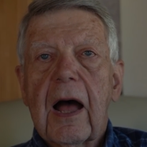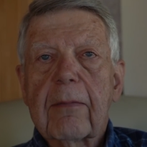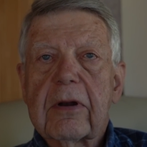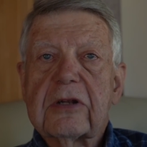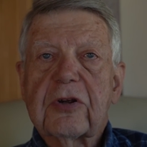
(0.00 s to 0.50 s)

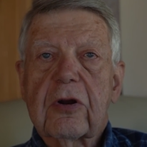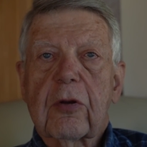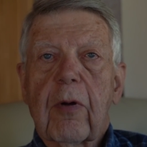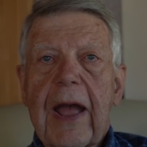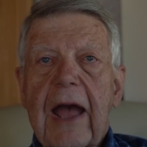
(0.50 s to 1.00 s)
I'm going to insert a
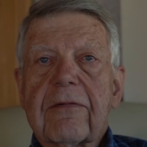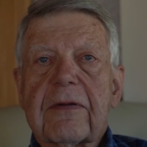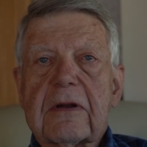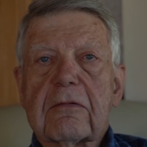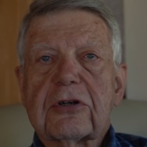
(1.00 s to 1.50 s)
graph,
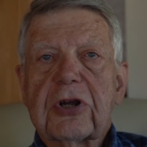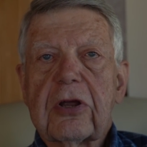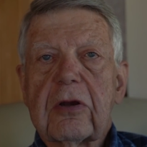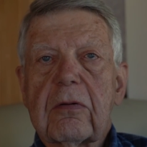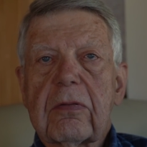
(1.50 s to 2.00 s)
and it will show
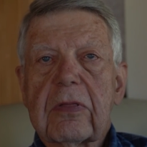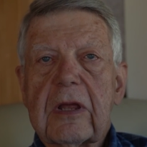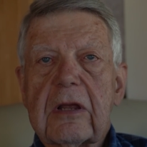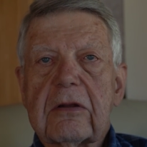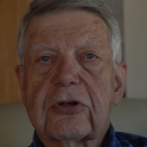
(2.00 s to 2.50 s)
you
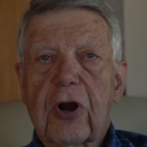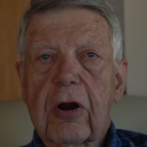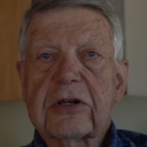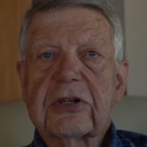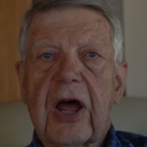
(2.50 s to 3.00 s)
the
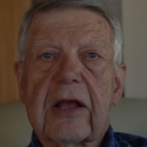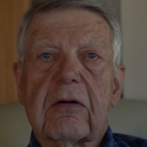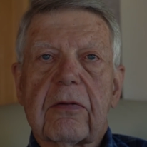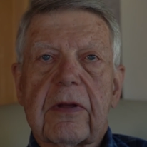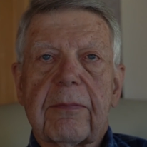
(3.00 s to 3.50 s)
charge
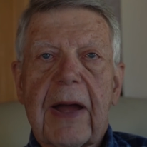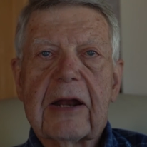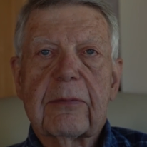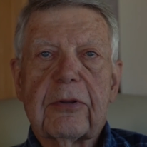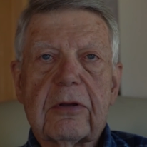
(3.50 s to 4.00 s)
cycle that
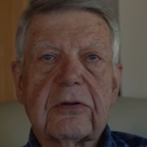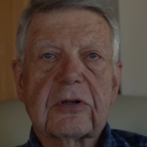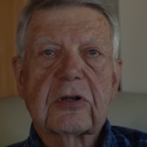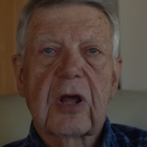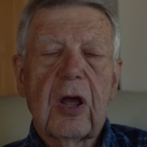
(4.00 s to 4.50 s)
Magnum
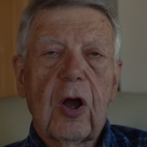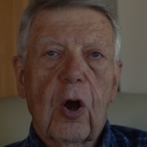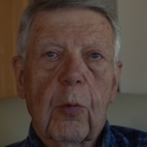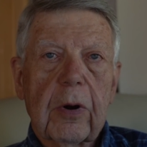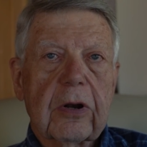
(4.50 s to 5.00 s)
uses,
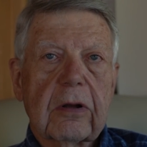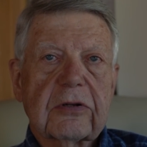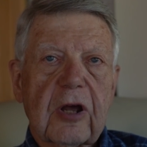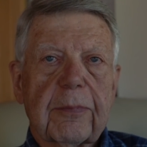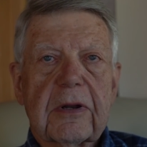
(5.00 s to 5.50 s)
where it
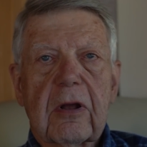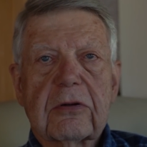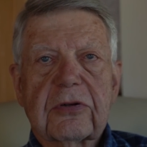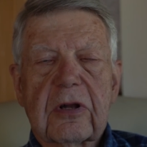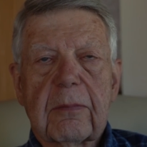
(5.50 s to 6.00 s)
goes up, it
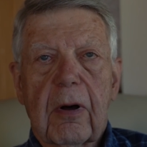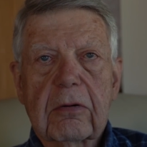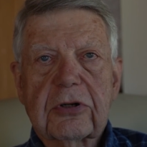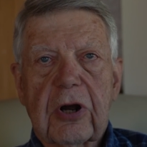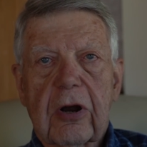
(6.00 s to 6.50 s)
goes to the
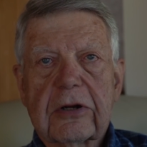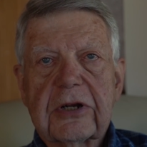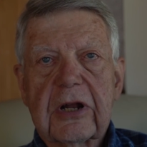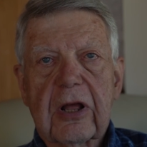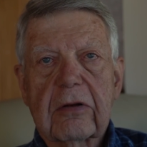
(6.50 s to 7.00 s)
bulk charge,
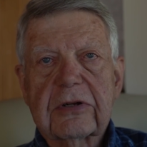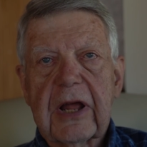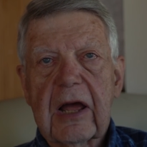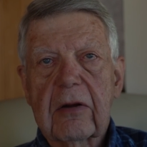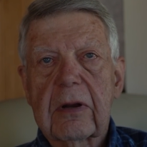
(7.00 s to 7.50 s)
and it goes
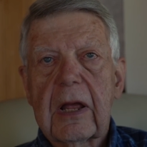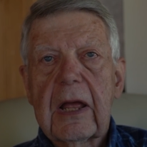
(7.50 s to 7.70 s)
down.